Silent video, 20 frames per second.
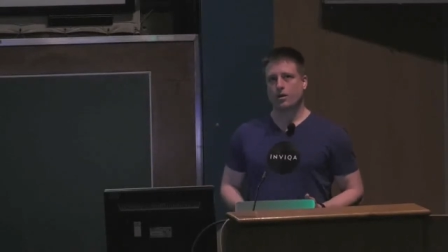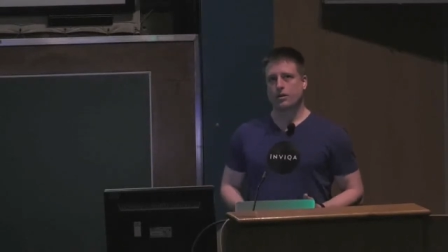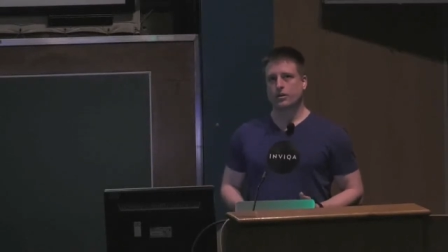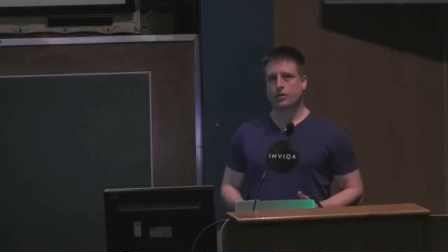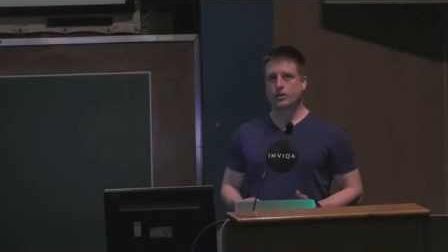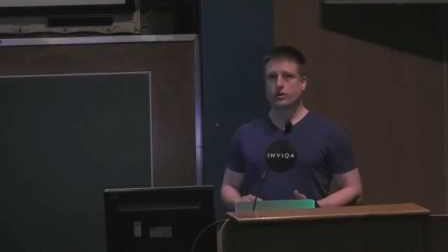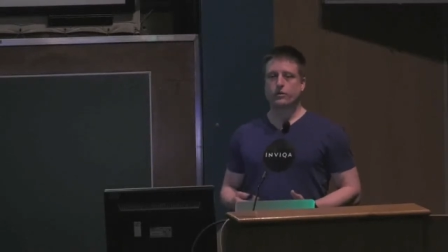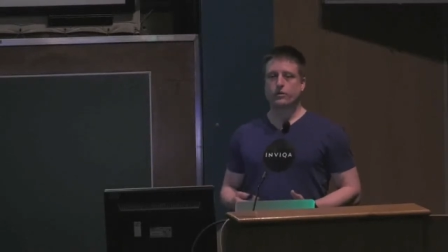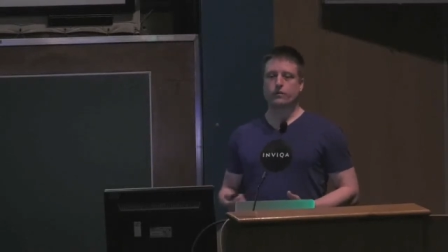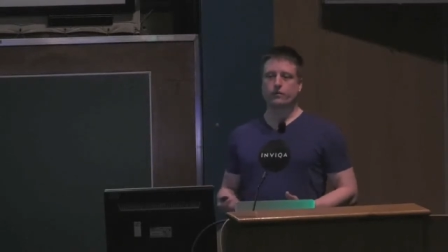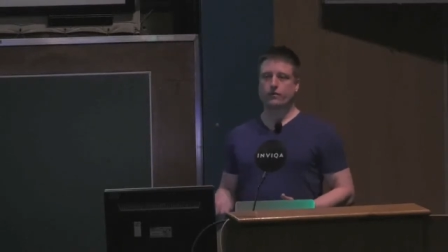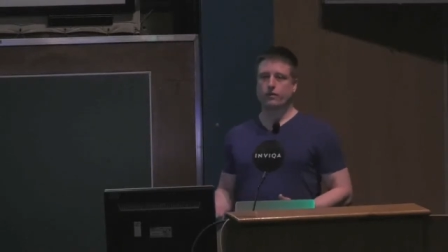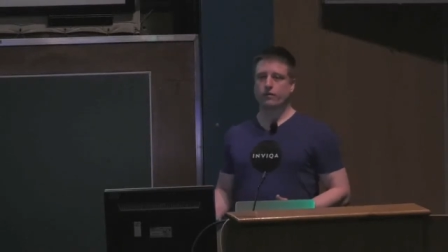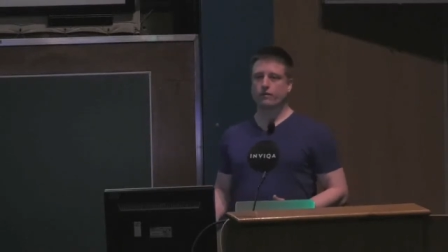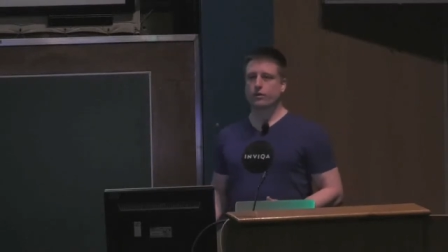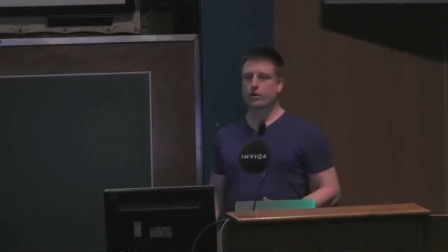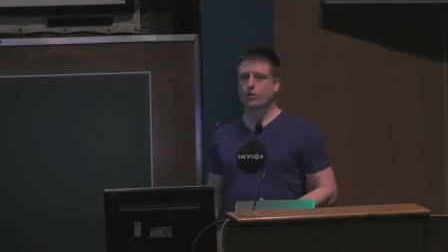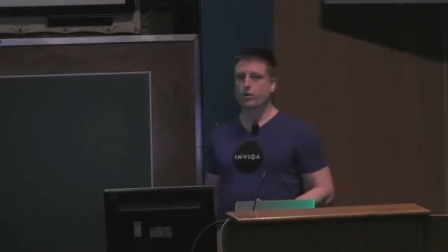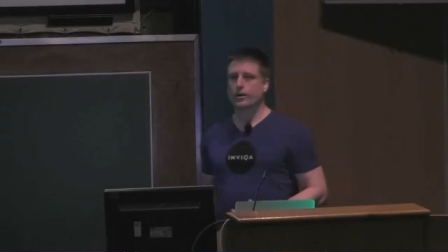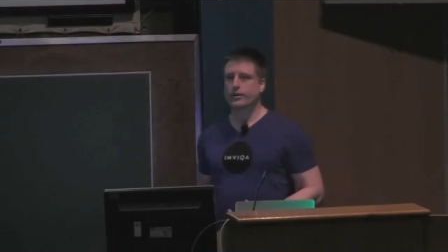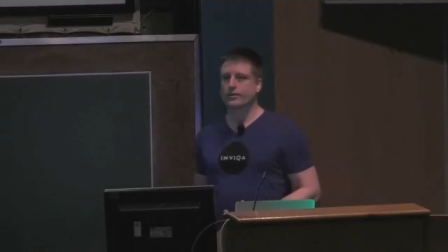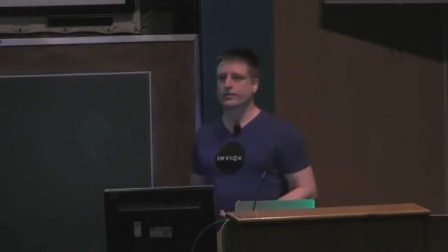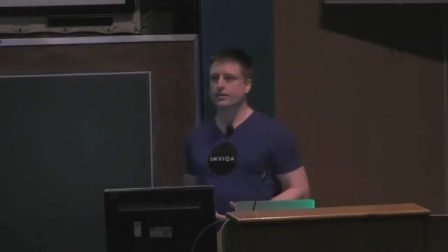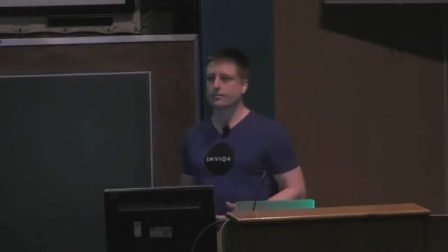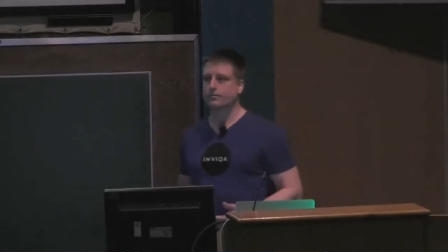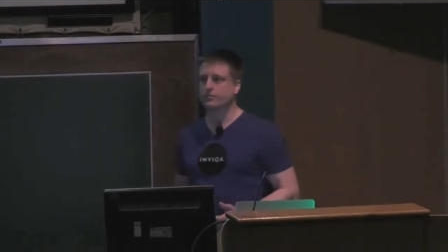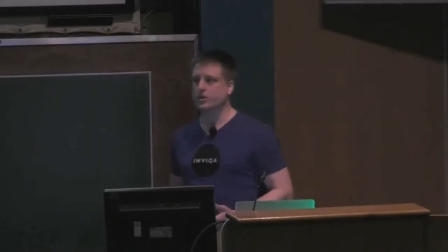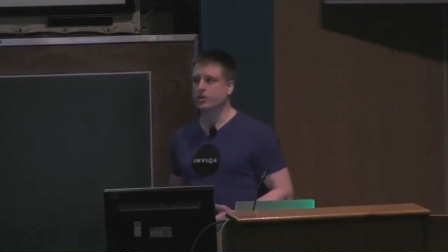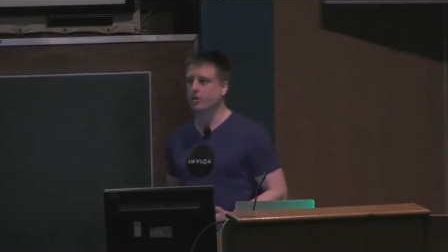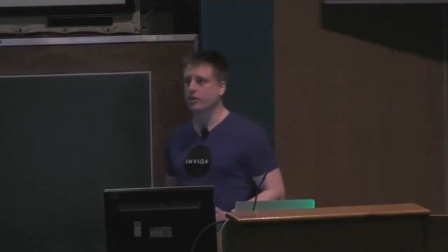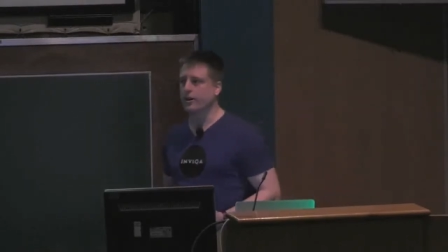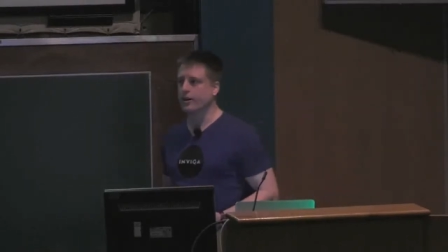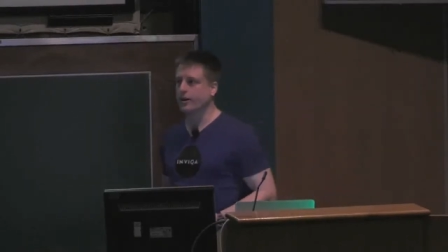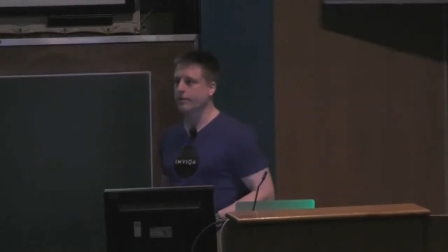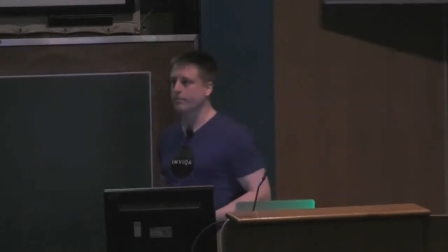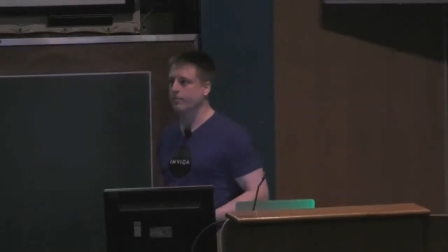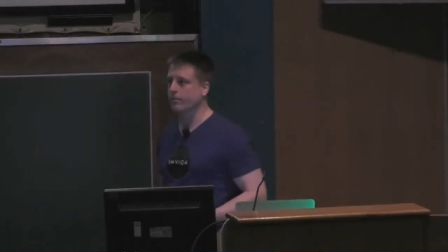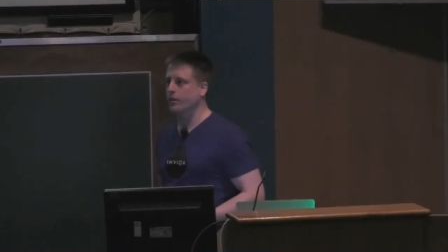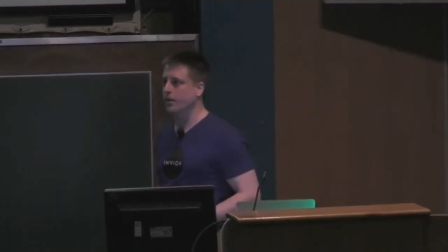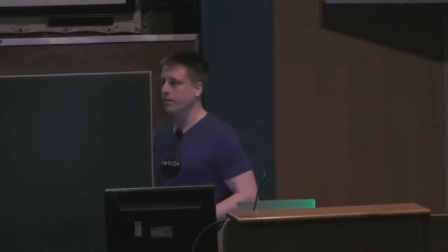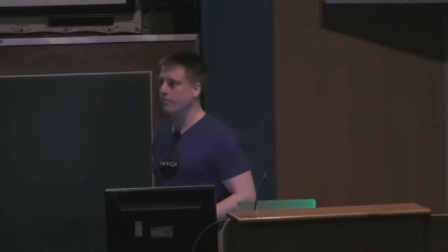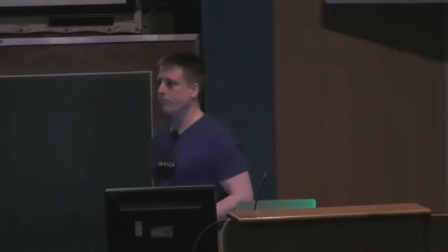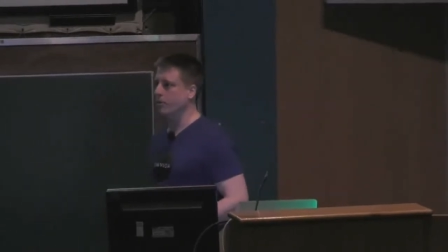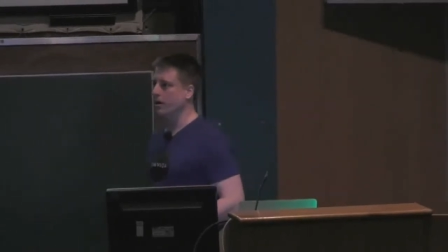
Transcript: used it for quite some time,